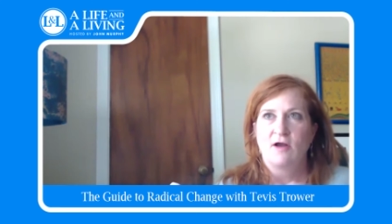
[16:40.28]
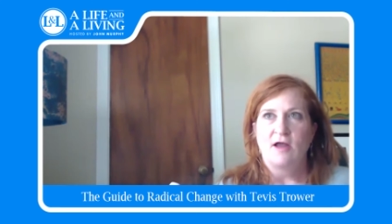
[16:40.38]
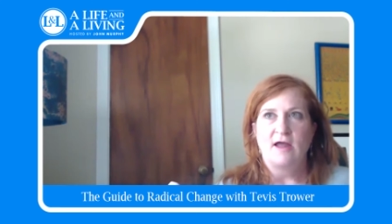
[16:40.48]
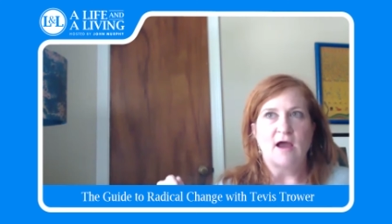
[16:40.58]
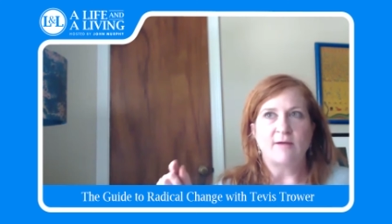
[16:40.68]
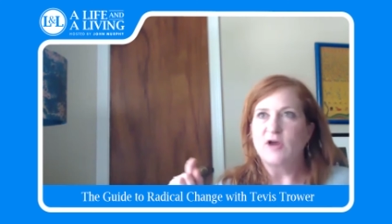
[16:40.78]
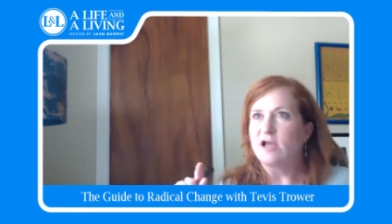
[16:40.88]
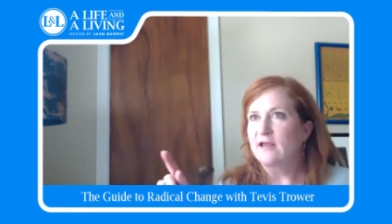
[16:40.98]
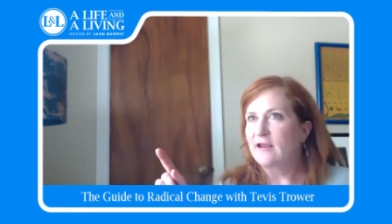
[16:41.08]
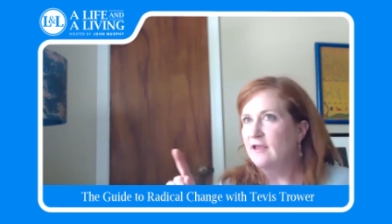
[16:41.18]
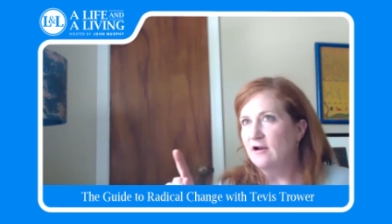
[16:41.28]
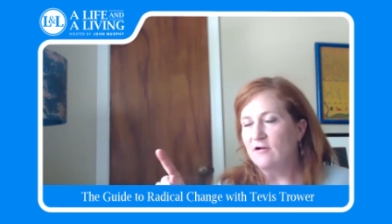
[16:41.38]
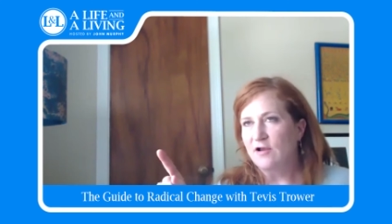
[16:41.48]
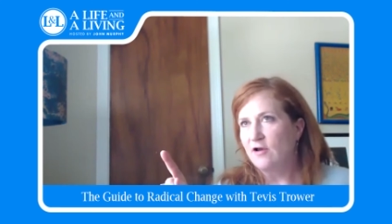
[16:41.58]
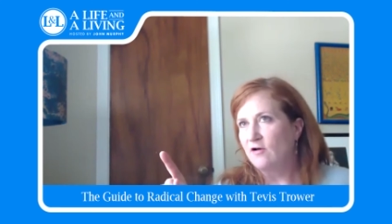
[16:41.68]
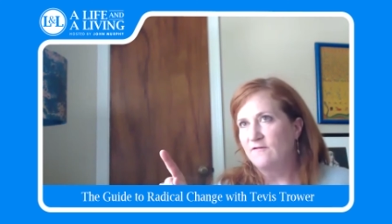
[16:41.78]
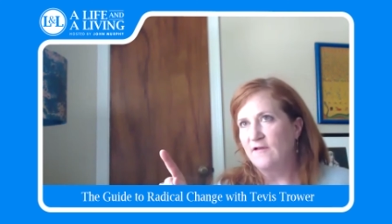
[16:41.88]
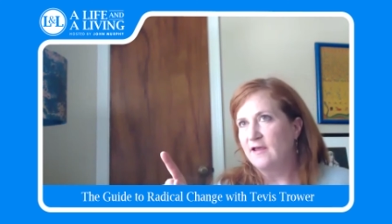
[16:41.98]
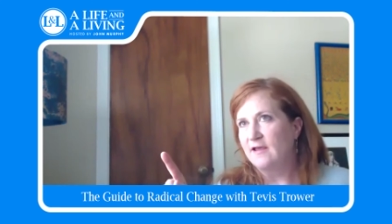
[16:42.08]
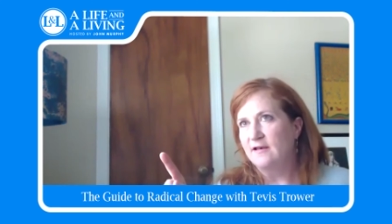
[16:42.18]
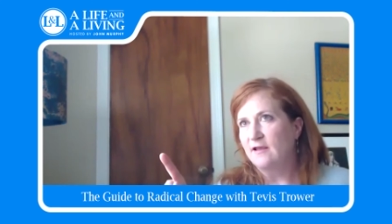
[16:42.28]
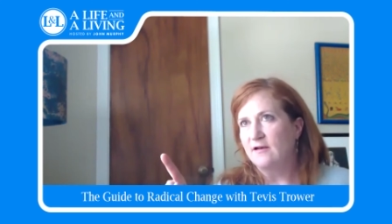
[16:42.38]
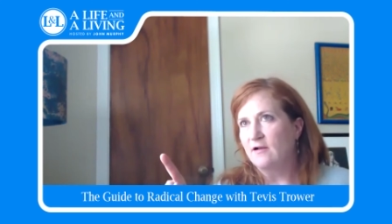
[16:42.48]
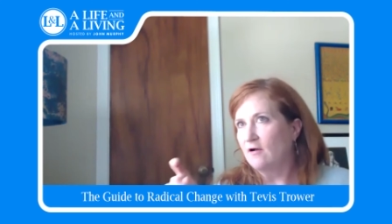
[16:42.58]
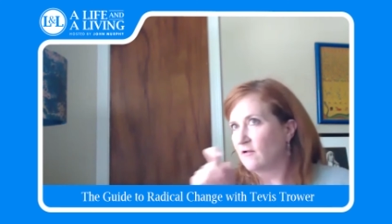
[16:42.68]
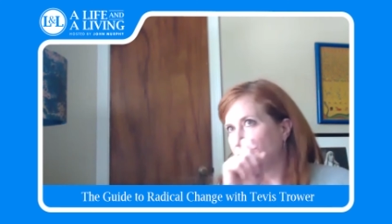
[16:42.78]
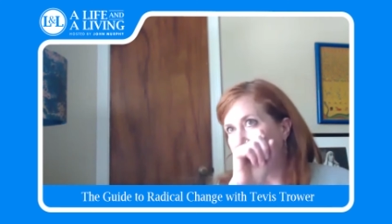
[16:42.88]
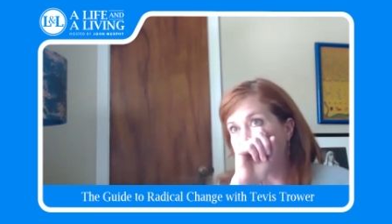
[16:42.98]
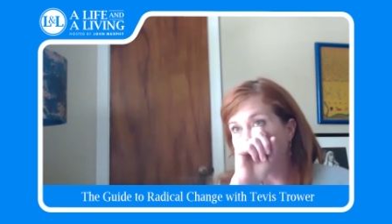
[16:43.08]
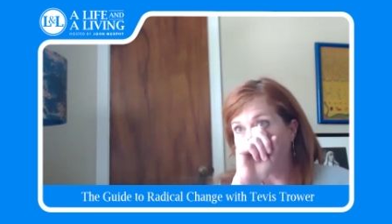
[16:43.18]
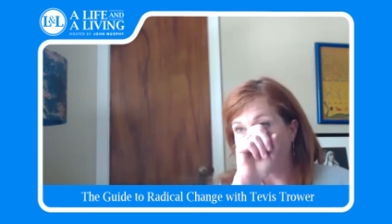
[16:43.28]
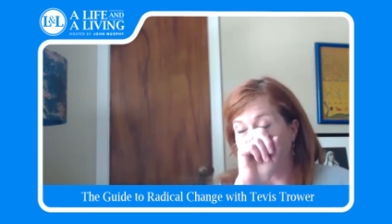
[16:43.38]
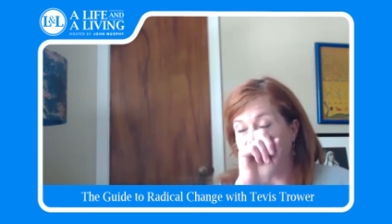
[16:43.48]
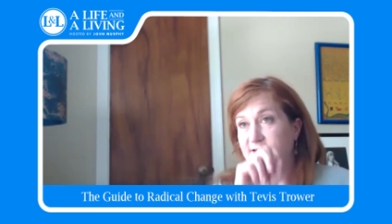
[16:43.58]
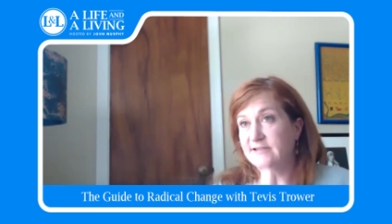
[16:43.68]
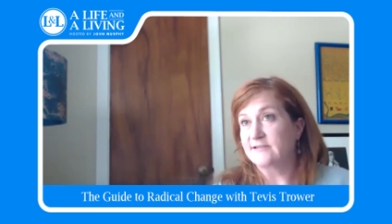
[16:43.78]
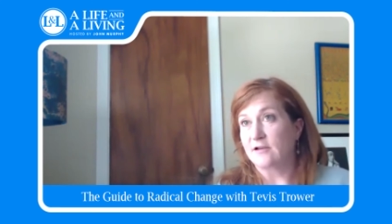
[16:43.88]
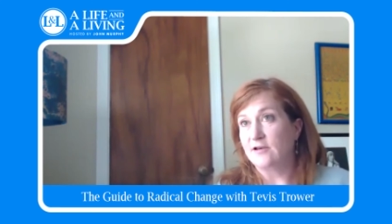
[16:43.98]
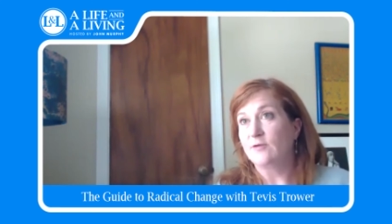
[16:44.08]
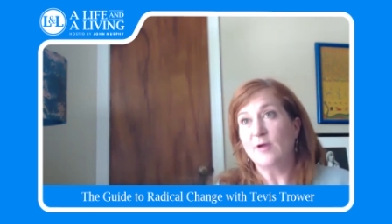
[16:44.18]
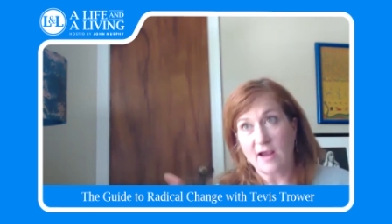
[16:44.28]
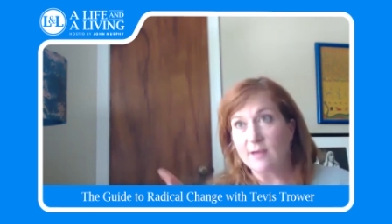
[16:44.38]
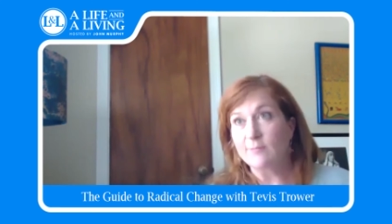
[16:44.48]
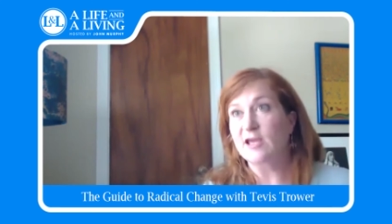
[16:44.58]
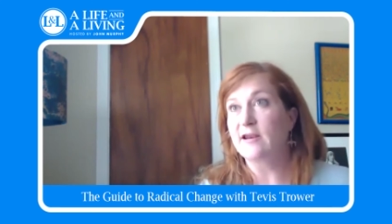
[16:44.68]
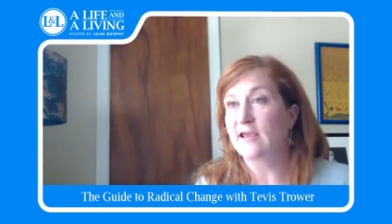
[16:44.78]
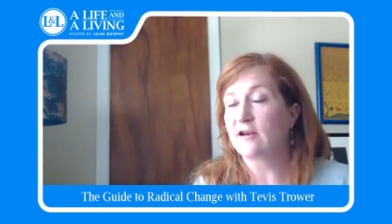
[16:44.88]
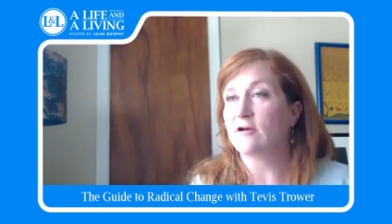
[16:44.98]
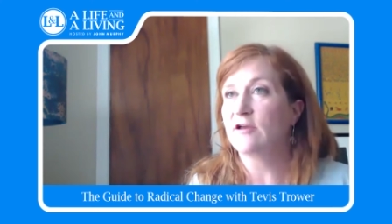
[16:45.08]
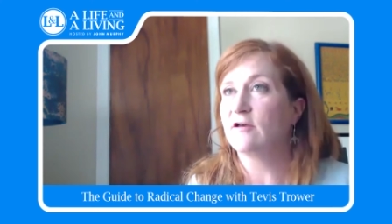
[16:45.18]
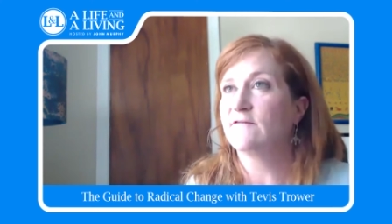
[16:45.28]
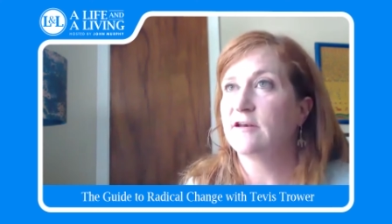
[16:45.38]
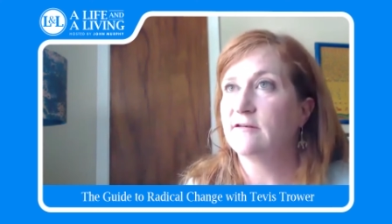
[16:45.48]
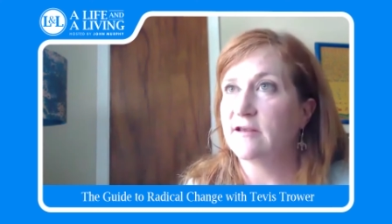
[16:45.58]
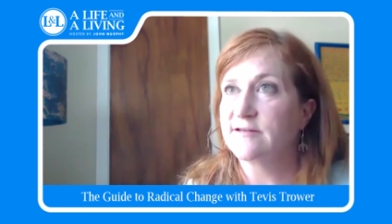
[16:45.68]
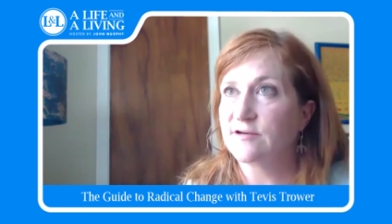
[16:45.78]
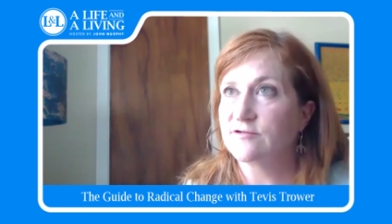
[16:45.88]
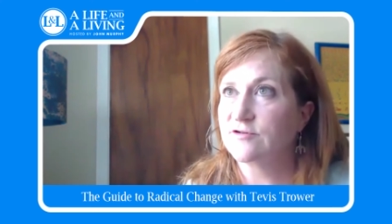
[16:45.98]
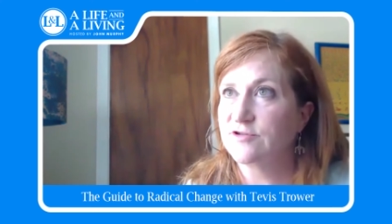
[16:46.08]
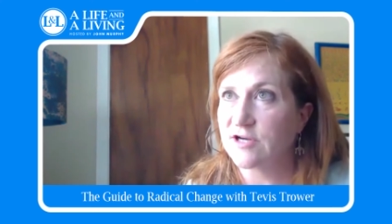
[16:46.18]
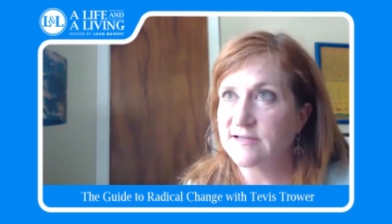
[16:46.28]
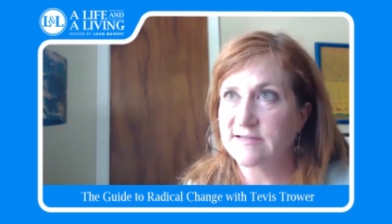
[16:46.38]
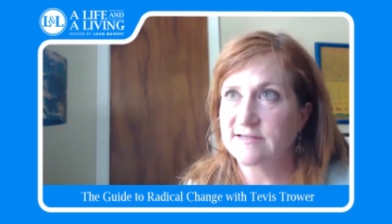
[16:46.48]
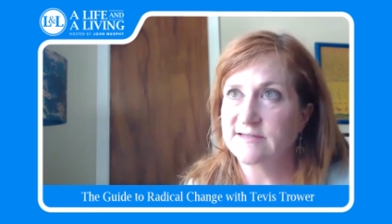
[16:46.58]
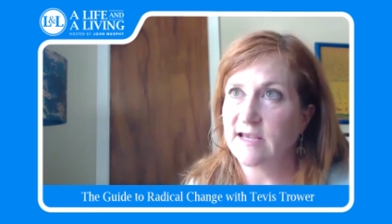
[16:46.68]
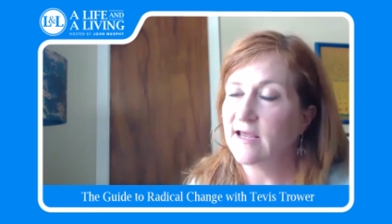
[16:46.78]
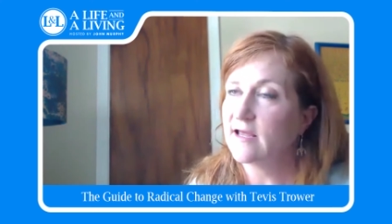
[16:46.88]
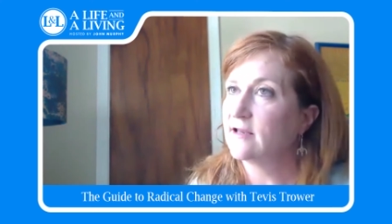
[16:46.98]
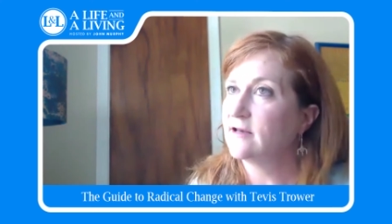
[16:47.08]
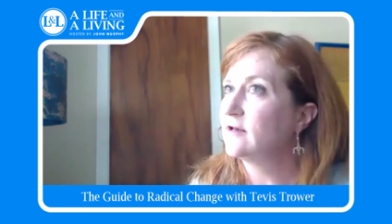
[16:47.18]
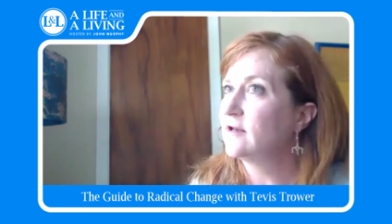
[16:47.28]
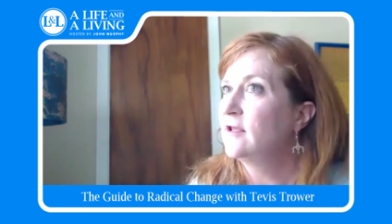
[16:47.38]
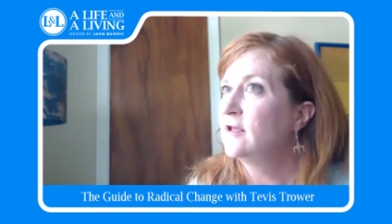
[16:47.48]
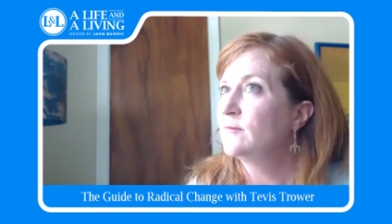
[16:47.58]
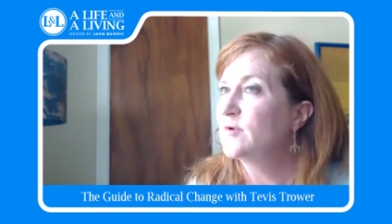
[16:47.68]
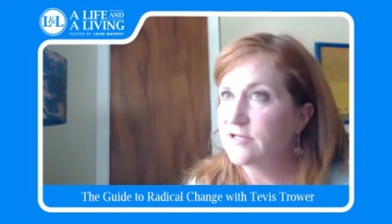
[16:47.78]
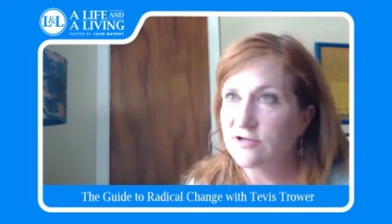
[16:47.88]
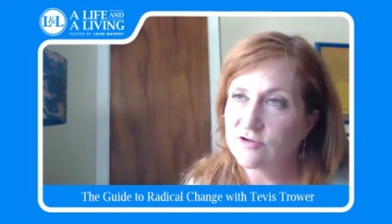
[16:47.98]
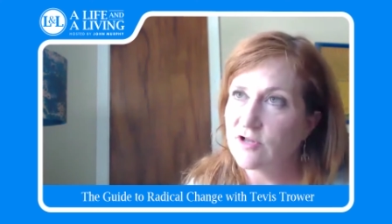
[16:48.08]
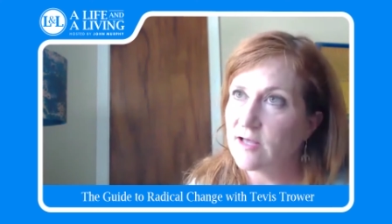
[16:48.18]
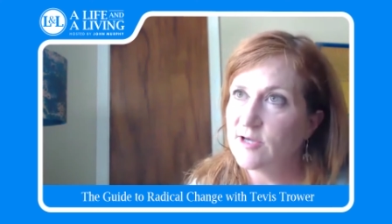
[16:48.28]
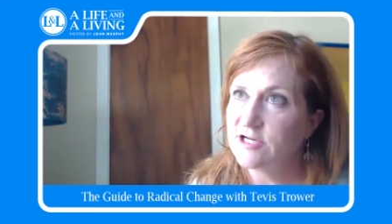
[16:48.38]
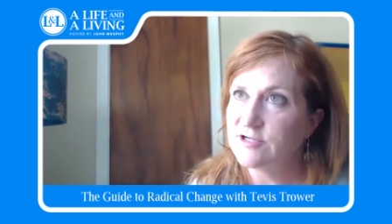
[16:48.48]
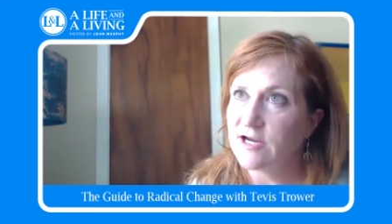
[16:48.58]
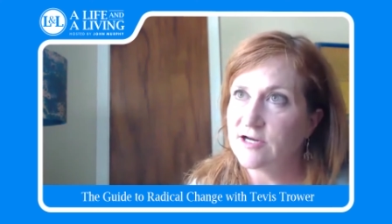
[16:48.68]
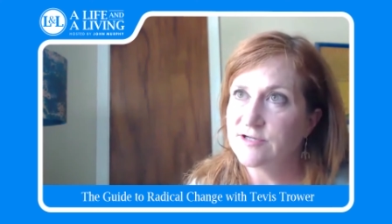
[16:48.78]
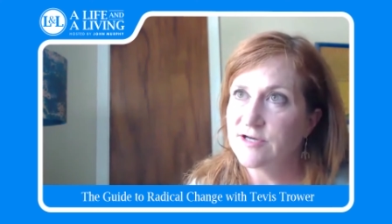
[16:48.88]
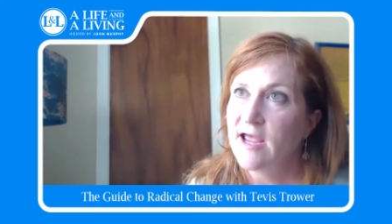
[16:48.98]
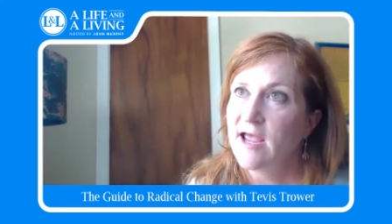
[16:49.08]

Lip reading: And I'm not going to get all COVID and all social justice on you, but I am going to get all COVID and social justice and potential climate change.